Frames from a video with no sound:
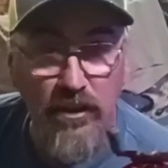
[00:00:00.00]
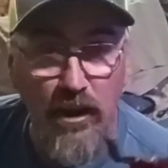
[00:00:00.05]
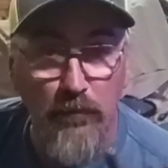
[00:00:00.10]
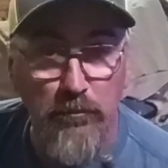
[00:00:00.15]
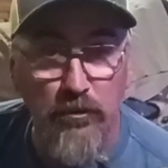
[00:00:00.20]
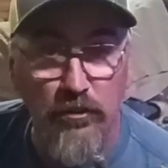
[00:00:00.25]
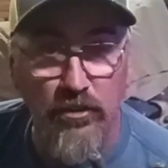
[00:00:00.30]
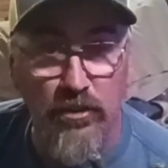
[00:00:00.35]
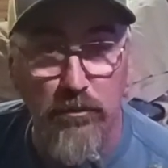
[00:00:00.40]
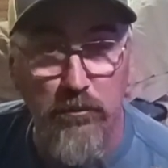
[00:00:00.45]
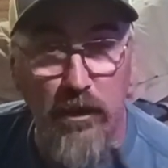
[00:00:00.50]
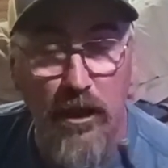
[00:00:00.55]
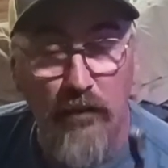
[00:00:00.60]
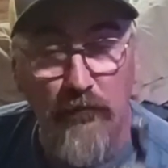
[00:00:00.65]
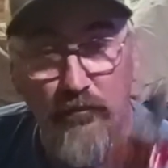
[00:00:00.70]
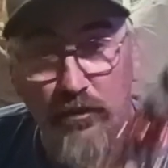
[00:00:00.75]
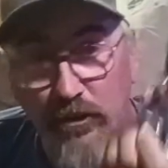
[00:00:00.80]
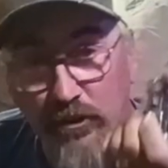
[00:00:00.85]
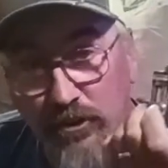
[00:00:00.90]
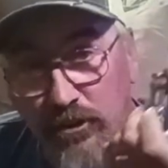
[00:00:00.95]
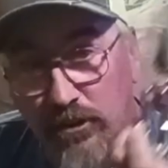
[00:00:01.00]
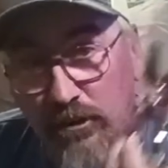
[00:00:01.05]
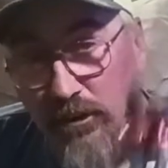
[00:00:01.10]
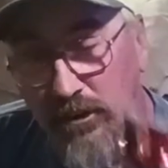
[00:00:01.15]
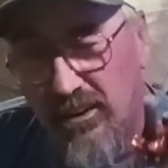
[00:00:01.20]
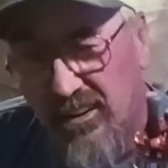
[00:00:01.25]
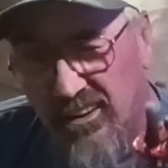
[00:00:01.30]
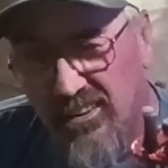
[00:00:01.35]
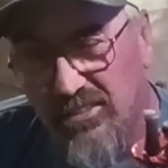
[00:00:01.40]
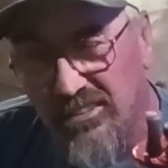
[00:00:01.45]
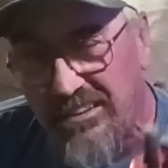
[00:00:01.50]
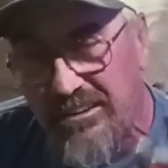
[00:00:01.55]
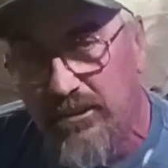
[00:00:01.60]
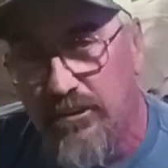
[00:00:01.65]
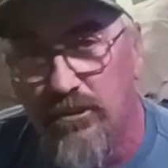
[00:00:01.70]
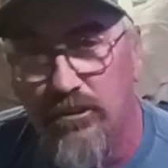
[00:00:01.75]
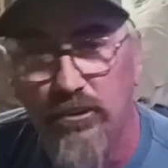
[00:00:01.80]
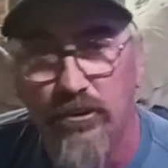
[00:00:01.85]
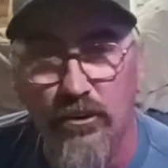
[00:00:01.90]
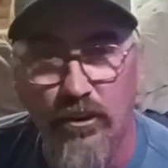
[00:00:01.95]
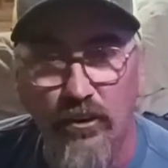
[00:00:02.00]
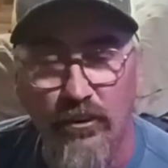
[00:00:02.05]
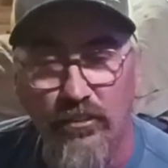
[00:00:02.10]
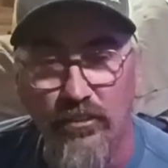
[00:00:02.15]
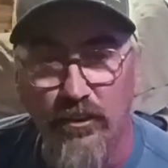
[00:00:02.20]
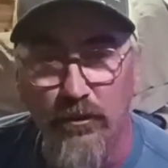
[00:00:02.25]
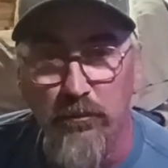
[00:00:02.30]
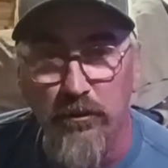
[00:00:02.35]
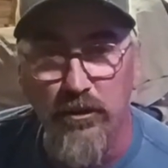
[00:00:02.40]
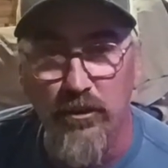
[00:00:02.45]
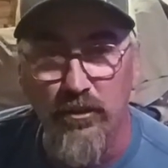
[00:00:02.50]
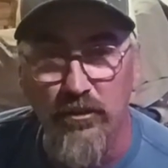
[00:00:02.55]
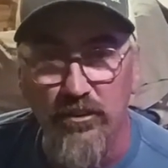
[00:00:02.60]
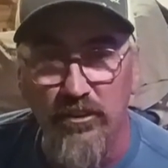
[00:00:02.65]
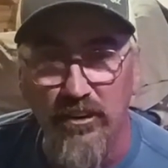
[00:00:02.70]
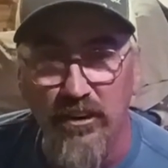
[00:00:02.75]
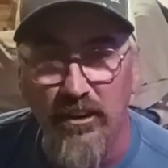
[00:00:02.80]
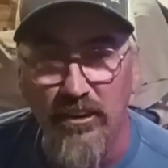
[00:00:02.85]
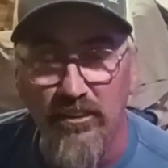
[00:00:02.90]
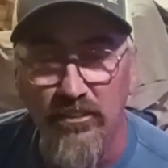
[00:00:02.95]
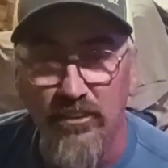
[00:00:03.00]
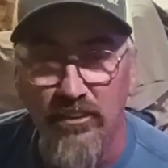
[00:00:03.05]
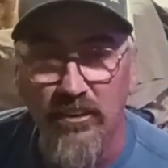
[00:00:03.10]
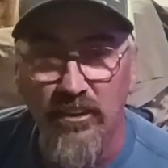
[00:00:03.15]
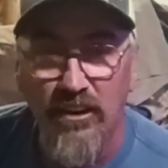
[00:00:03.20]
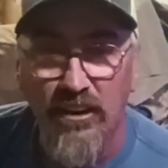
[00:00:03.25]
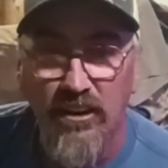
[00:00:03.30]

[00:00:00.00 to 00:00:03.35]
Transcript: time you see me out fishing, you're going to see me using these.